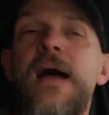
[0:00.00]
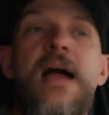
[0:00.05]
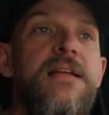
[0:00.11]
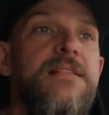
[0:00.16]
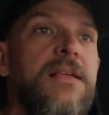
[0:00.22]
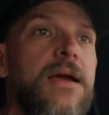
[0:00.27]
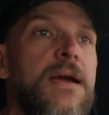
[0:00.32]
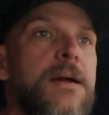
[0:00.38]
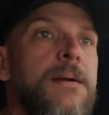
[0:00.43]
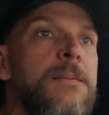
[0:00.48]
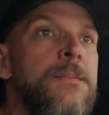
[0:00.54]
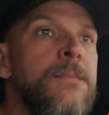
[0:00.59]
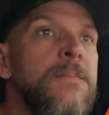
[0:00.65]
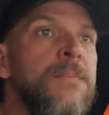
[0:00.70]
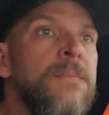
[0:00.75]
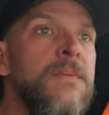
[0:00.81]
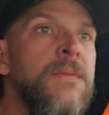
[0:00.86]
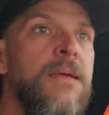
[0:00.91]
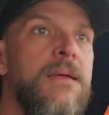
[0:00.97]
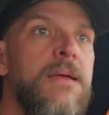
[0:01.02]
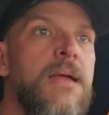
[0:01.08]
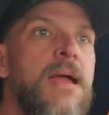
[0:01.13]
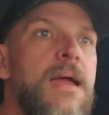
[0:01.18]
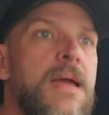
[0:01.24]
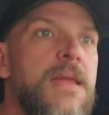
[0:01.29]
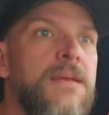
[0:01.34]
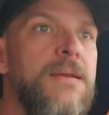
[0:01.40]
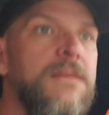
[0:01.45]
back there.
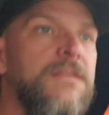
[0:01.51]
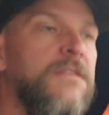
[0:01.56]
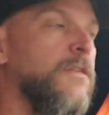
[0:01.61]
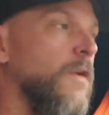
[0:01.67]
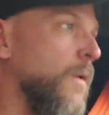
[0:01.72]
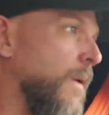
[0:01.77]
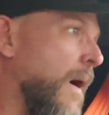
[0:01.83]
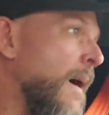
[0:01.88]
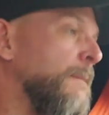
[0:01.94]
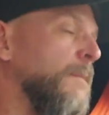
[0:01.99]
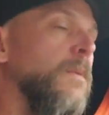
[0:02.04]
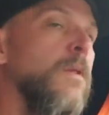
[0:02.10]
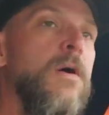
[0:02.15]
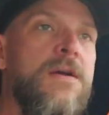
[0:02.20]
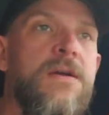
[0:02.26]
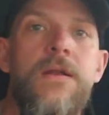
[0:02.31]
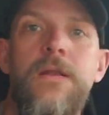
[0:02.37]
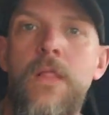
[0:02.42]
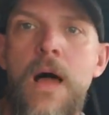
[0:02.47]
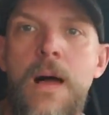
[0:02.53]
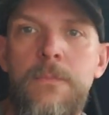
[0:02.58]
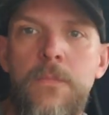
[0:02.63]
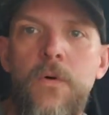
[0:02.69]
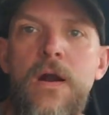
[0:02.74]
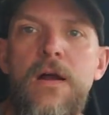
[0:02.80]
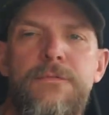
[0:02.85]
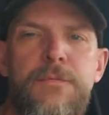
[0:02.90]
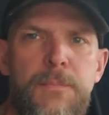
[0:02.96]
And so I'm looking a lot
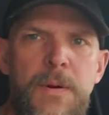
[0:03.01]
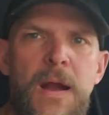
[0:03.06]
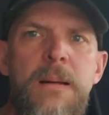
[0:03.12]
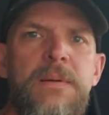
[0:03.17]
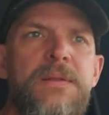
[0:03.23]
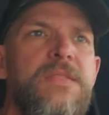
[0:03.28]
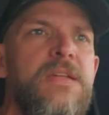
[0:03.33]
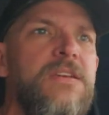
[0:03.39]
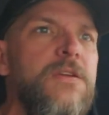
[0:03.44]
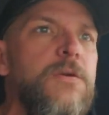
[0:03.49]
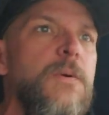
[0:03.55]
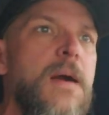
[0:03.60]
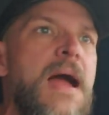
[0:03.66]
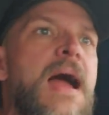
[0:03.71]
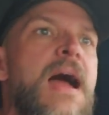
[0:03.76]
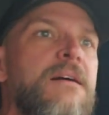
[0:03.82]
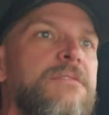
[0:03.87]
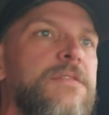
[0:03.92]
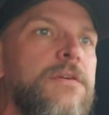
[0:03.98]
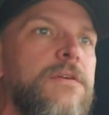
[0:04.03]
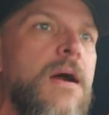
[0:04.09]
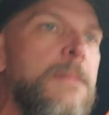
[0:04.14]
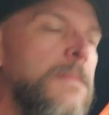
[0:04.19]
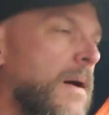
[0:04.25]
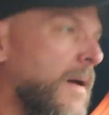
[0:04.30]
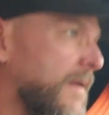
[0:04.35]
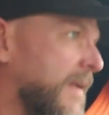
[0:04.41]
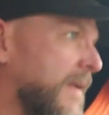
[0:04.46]
more often, probably than you have to.
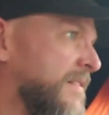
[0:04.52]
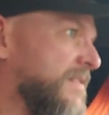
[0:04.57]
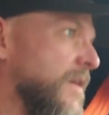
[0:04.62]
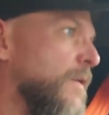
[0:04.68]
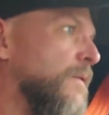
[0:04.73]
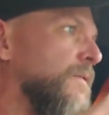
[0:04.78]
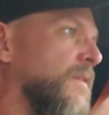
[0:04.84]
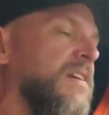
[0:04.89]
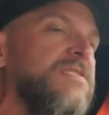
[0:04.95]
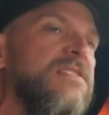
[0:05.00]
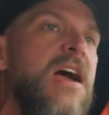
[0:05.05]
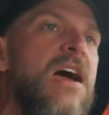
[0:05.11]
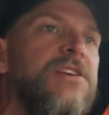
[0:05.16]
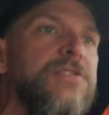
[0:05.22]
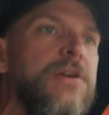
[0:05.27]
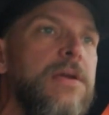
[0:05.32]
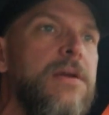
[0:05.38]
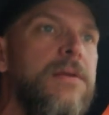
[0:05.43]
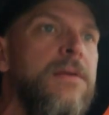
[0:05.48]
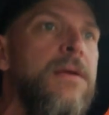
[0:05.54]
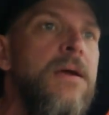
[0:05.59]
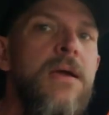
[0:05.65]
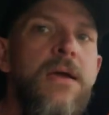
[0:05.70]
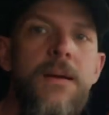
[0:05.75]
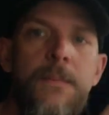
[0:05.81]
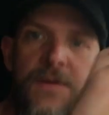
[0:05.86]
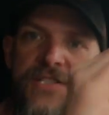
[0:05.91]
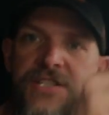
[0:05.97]
It's over-exaggerated,
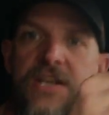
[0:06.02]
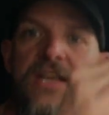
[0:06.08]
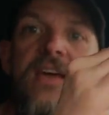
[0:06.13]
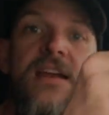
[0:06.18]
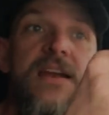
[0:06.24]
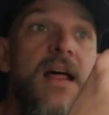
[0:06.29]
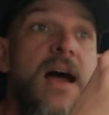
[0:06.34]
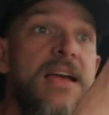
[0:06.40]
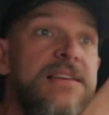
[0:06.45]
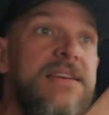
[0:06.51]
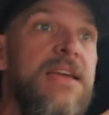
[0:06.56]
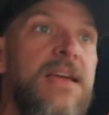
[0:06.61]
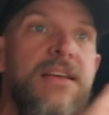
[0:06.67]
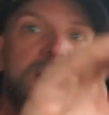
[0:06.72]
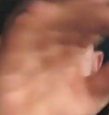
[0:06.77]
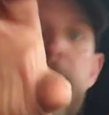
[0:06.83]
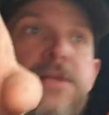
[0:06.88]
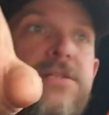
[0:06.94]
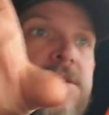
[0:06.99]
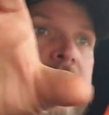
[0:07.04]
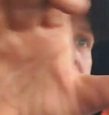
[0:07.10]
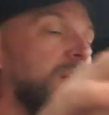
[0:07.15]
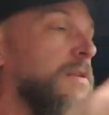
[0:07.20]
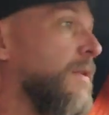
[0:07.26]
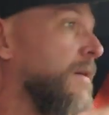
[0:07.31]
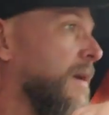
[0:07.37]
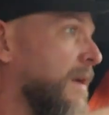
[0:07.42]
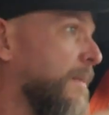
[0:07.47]
but you get an idea, especially as
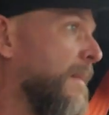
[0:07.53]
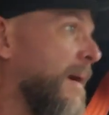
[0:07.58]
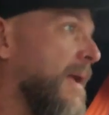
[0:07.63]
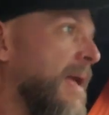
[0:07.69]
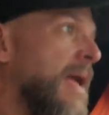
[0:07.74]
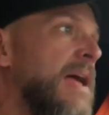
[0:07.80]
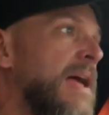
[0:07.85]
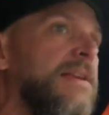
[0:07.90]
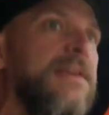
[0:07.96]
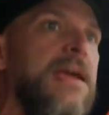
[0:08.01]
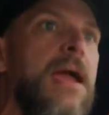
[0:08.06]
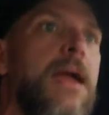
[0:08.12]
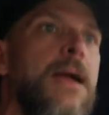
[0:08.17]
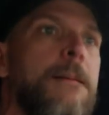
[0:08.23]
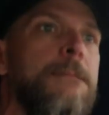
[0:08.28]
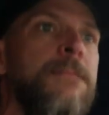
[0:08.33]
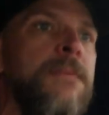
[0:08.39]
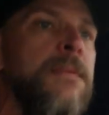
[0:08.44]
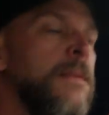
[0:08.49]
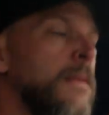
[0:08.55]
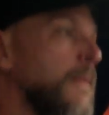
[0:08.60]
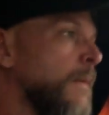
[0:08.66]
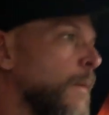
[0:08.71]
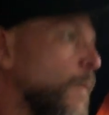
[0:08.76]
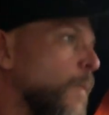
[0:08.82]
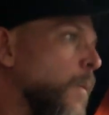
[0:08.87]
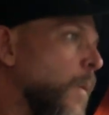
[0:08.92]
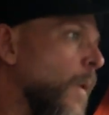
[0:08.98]
you look into my head cam,
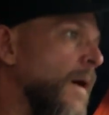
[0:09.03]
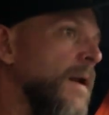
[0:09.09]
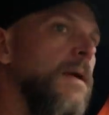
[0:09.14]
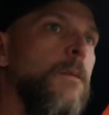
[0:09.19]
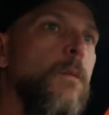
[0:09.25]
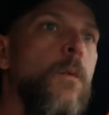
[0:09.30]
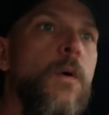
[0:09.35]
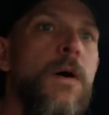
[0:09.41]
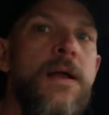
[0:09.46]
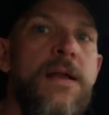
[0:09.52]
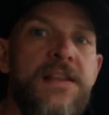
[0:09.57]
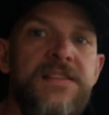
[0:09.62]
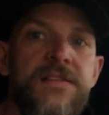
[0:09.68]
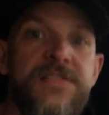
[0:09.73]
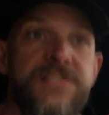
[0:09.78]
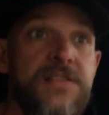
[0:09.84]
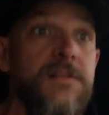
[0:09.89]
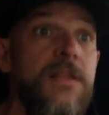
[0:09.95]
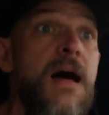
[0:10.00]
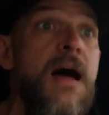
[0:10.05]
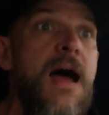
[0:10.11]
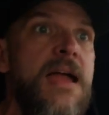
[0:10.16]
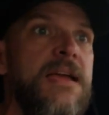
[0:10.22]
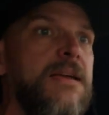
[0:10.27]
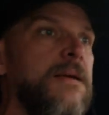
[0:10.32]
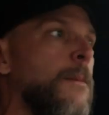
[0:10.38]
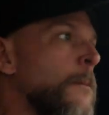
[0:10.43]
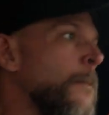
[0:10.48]
what it's
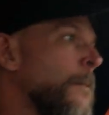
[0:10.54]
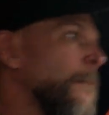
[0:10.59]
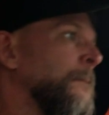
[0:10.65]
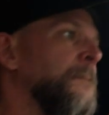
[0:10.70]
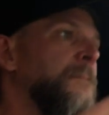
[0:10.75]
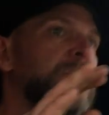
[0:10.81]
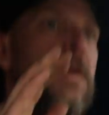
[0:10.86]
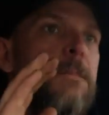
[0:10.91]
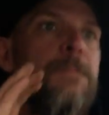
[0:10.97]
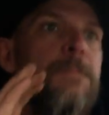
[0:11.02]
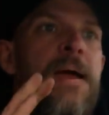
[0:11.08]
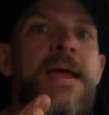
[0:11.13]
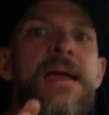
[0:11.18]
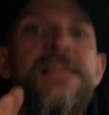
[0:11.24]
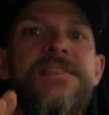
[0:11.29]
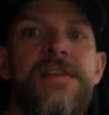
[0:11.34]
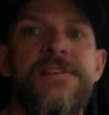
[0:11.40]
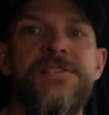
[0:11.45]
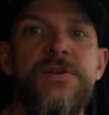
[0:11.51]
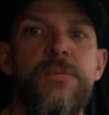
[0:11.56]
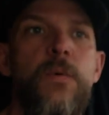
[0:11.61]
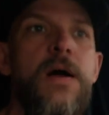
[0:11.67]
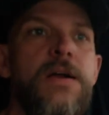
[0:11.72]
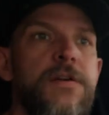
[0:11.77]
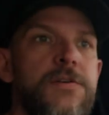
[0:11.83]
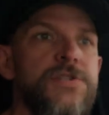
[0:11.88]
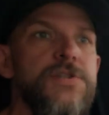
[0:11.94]
like to pay attention while you're